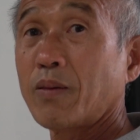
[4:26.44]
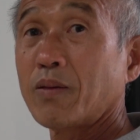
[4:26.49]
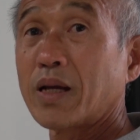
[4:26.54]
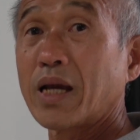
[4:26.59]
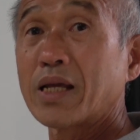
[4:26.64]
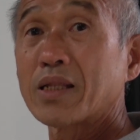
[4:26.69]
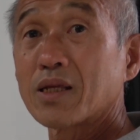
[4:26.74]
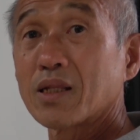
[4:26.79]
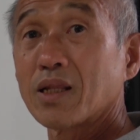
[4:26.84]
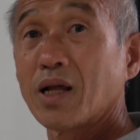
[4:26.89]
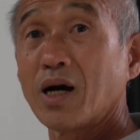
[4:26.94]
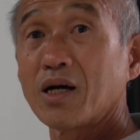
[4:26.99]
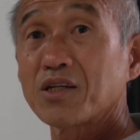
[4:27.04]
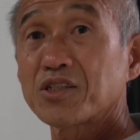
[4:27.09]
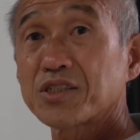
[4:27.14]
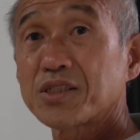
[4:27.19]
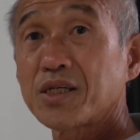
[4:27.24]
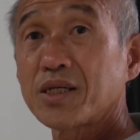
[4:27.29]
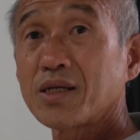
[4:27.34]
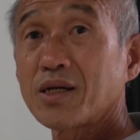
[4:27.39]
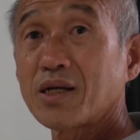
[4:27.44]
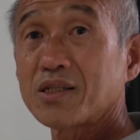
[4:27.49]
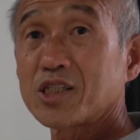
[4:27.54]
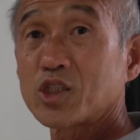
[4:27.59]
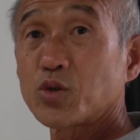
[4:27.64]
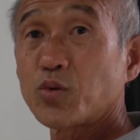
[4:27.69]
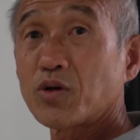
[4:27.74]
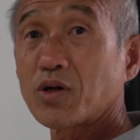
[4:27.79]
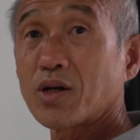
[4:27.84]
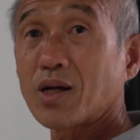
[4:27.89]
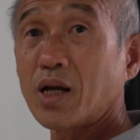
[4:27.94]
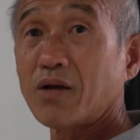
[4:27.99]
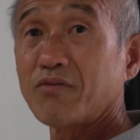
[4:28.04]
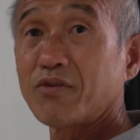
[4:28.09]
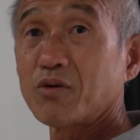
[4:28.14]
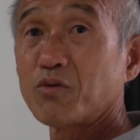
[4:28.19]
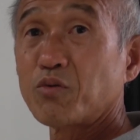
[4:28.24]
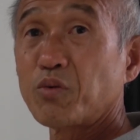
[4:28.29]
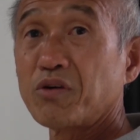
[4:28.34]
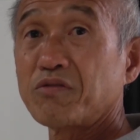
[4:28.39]
And the last thing I just want to
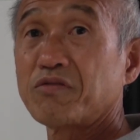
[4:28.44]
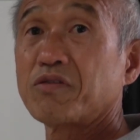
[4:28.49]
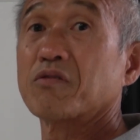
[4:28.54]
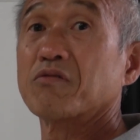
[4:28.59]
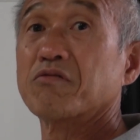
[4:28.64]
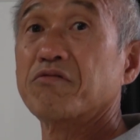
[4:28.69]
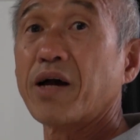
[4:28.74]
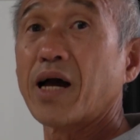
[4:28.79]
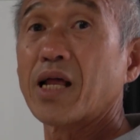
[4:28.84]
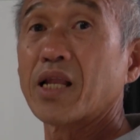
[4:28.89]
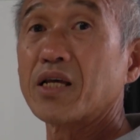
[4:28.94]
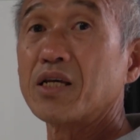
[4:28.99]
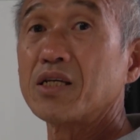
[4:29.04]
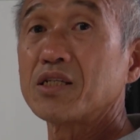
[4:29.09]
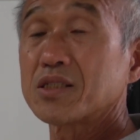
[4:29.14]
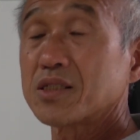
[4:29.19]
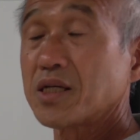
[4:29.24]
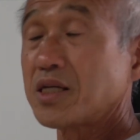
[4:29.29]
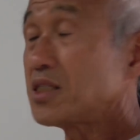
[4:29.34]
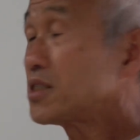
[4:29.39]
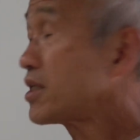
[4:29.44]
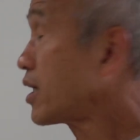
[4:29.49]
cover with valleys is